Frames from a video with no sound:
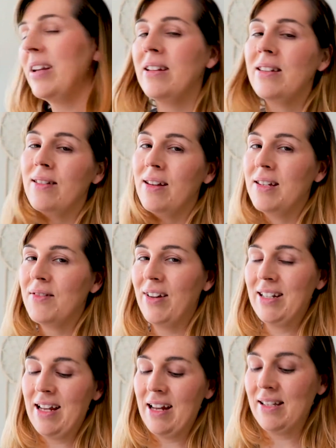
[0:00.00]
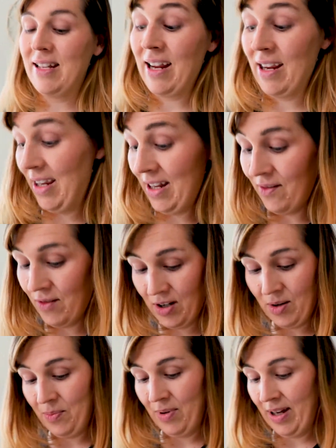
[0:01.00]
he's fantastic, I can't even
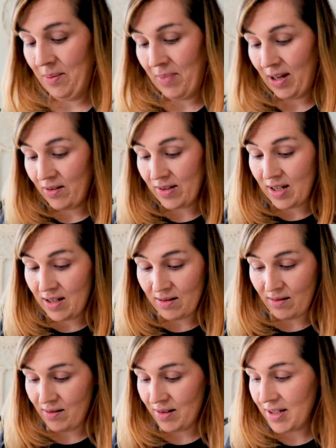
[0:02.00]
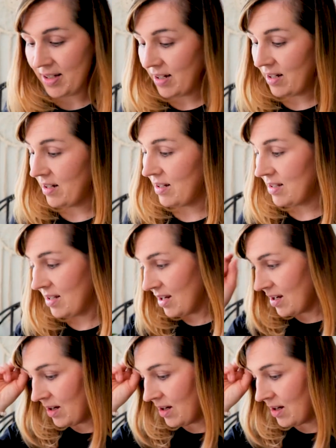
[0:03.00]
complain, because he's honestly, he's,